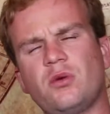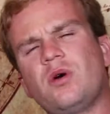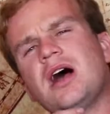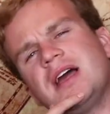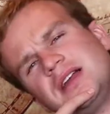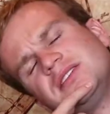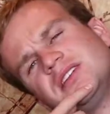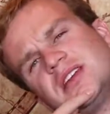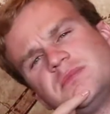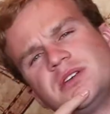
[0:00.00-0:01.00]
why
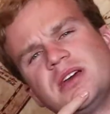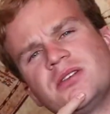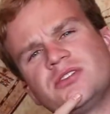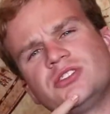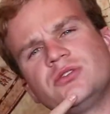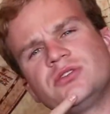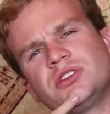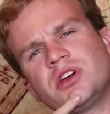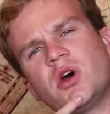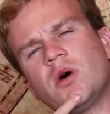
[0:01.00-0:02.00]
did MBS choose
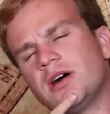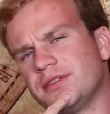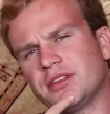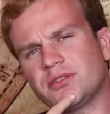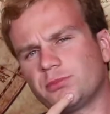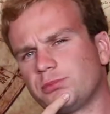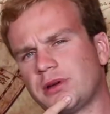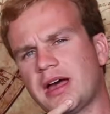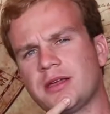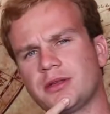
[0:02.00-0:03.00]
to go on this
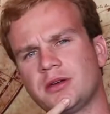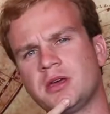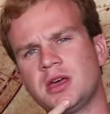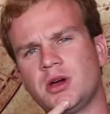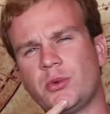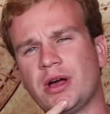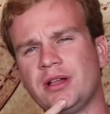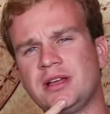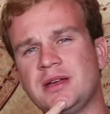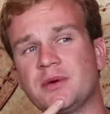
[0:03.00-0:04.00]
path?
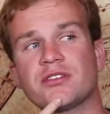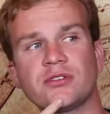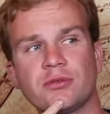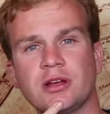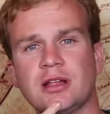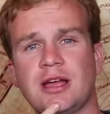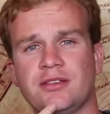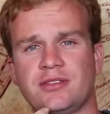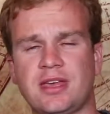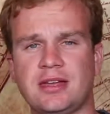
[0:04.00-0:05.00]
Well, he must have
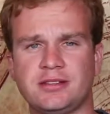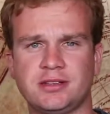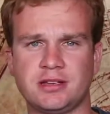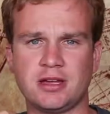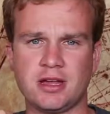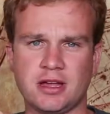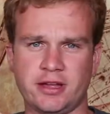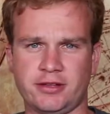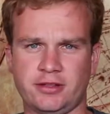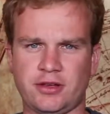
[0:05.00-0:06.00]
realized that
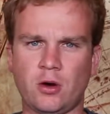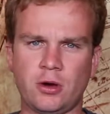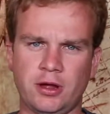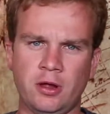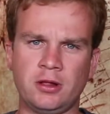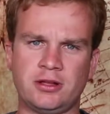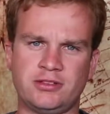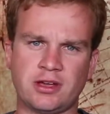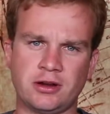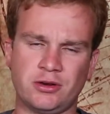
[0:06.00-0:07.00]
oil,
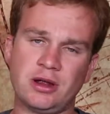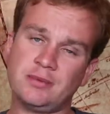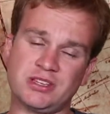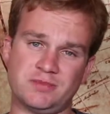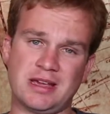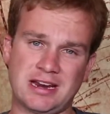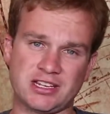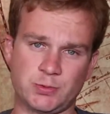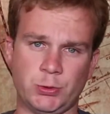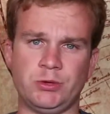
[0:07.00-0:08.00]
Saudi Arabia's main
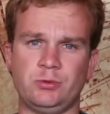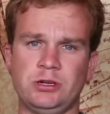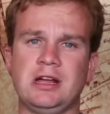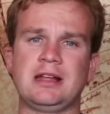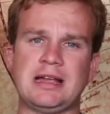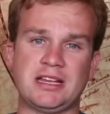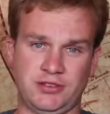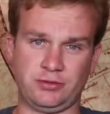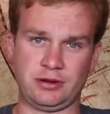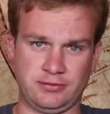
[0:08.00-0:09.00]
export, would not
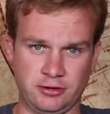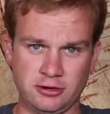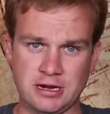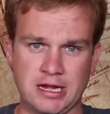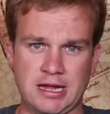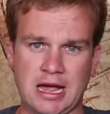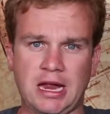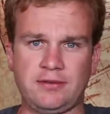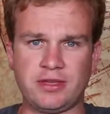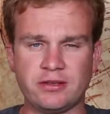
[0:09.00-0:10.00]
last forever,
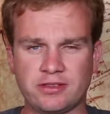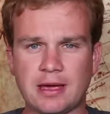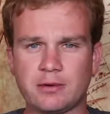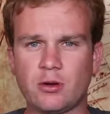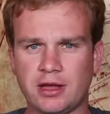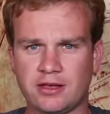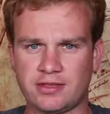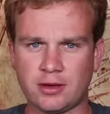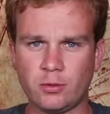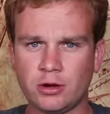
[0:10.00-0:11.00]
and if things kept going as
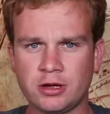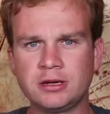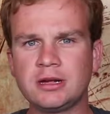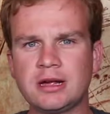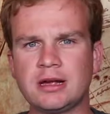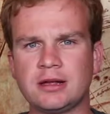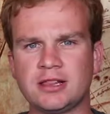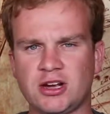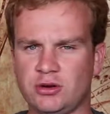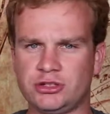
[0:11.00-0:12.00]
they would,
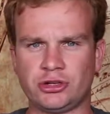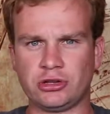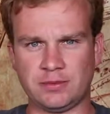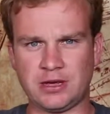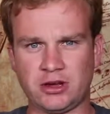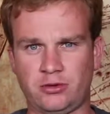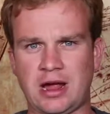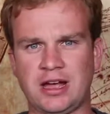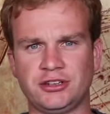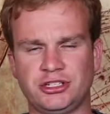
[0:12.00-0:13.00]
there would surely be a
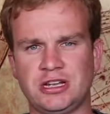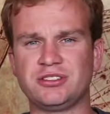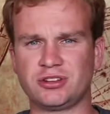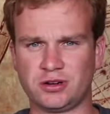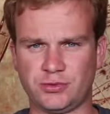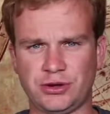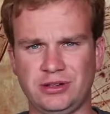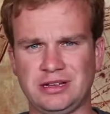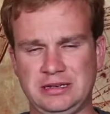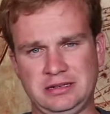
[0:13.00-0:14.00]
crash and
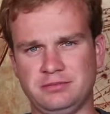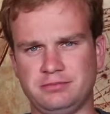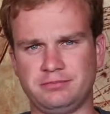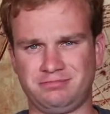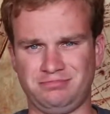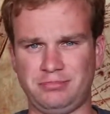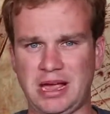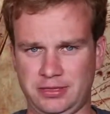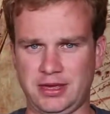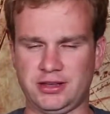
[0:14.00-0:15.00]
turmoil and
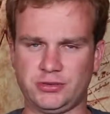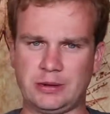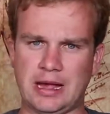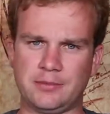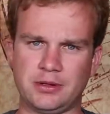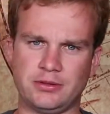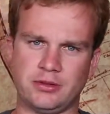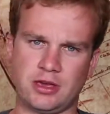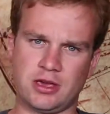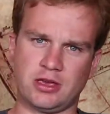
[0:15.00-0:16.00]
bad things would happen.
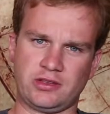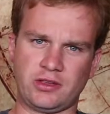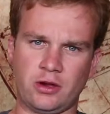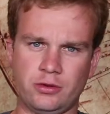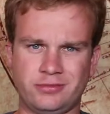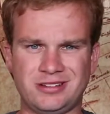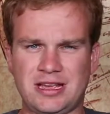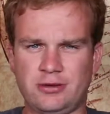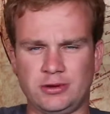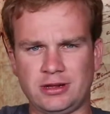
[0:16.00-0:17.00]
So
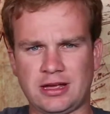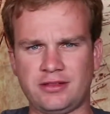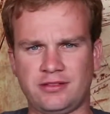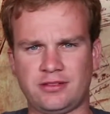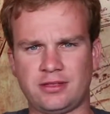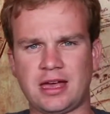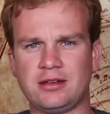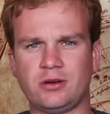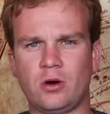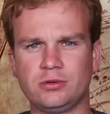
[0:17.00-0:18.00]
he realized
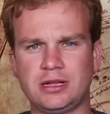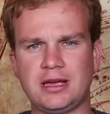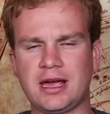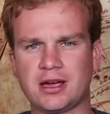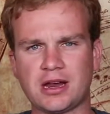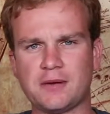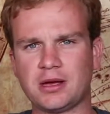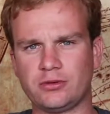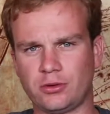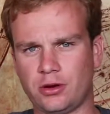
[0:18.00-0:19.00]
that only
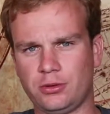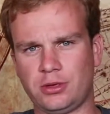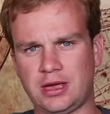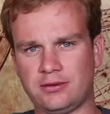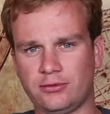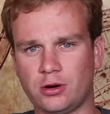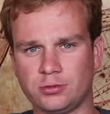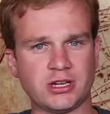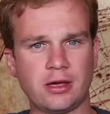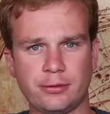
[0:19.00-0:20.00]
economic growth in
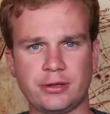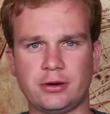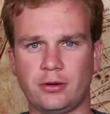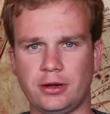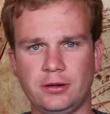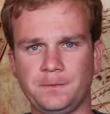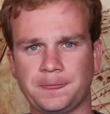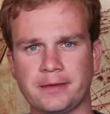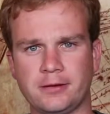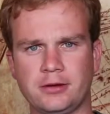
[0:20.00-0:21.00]
forms other than oil
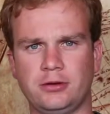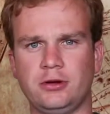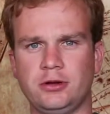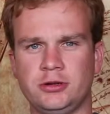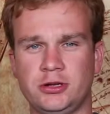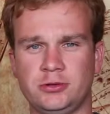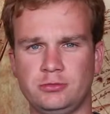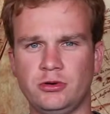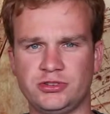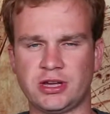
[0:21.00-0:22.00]
could
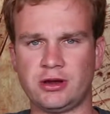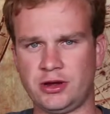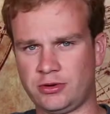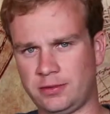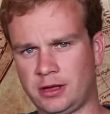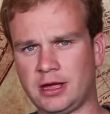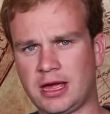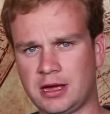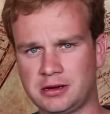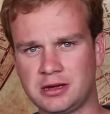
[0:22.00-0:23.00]
move Saudi Arabia
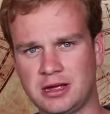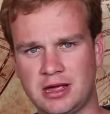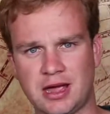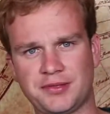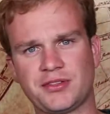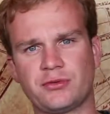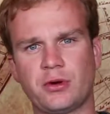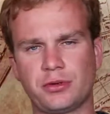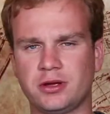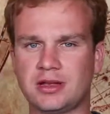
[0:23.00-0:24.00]
ahead. And this
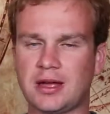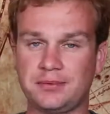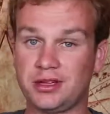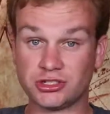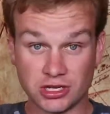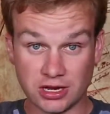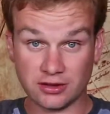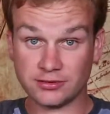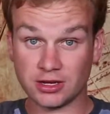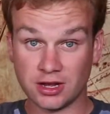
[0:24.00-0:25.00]
growth could not be
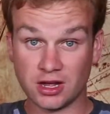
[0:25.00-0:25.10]
achieved